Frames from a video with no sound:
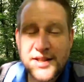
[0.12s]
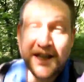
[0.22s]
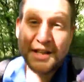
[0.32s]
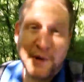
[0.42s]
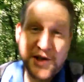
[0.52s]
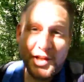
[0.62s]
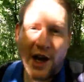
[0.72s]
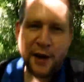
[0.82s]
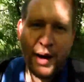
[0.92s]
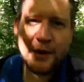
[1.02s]
6 months
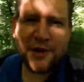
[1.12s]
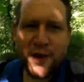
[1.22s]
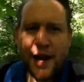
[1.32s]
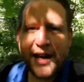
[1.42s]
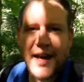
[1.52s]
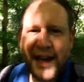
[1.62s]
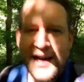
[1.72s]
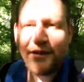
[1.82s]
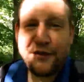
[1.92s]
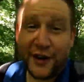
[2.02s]
ago, I was
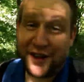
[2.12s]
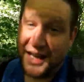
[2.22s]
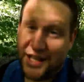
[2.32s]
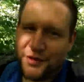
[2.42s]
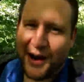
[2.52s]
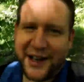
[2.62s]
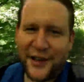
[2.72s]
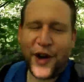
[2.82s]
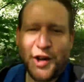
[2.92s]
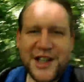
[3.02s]
working for the East
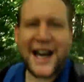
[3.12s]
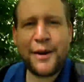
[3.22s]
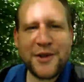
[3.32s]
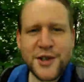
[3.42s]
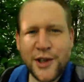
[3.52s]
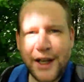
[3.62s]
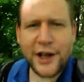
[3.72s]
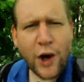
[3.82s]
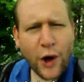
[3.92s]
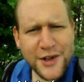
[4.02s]
Riding of Yorkshire Council in
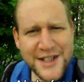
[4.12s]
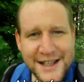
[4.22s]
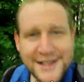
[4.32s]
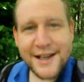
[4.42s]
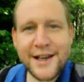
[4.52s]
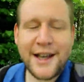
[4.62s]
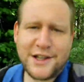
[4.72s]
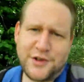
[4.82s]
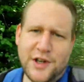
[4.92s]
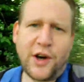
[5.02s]
a call centre,
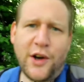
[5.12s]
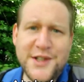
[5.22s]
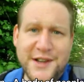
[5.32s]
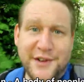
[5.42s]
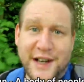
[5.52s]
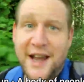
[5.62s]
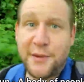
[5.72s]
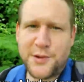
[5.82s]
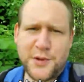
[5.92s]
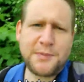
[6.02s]
answering calls every day,
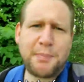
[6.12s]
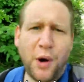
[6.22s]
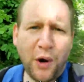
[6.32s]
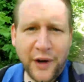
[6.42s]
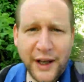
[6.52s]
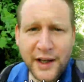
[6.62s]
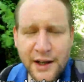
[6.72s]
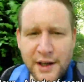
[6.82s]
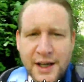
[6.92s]
which was boring.